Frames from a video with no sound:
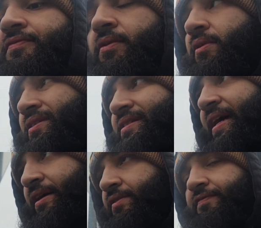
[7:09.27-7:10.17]
all the
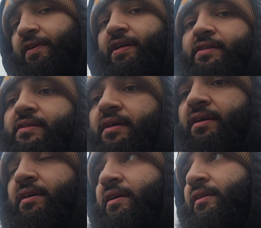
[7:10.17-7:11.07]
sacrifice.
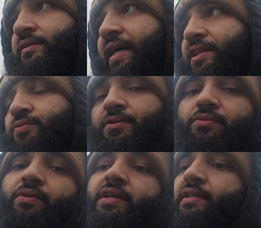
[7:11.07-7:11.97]
That's where the
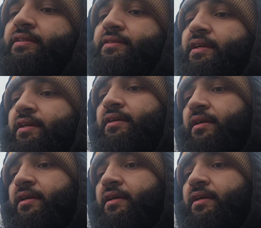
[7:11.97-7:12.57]
winning is done.